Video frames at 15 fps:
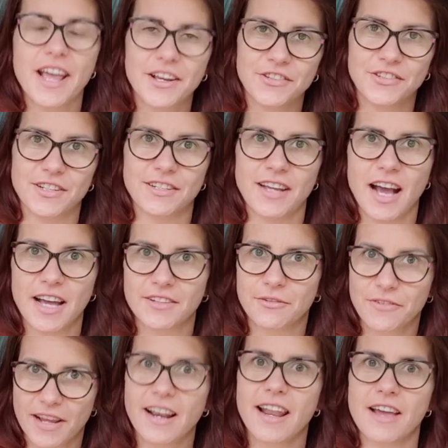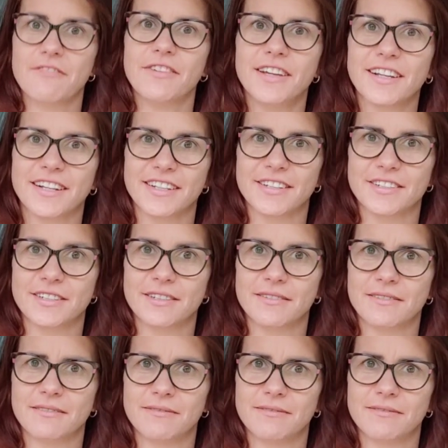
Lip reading: agent at Real Life English.